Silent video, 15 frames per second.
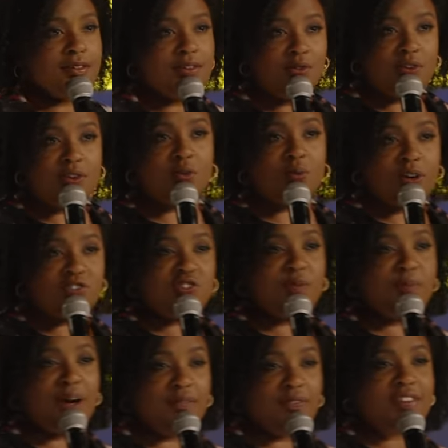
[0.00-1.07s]
you need to wash your
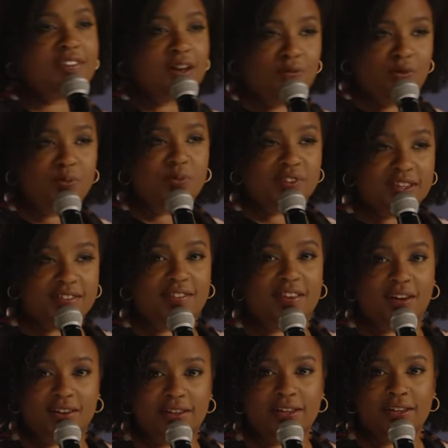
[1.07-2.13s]
mouth. This is how rumors get
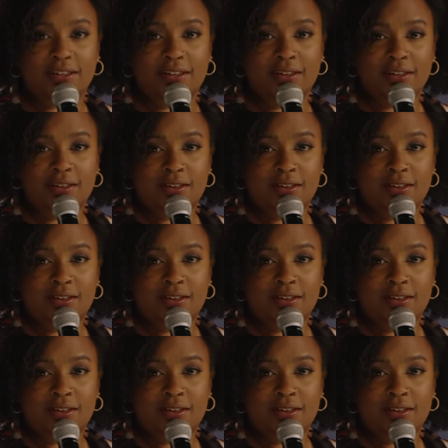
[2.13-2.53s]
started. Then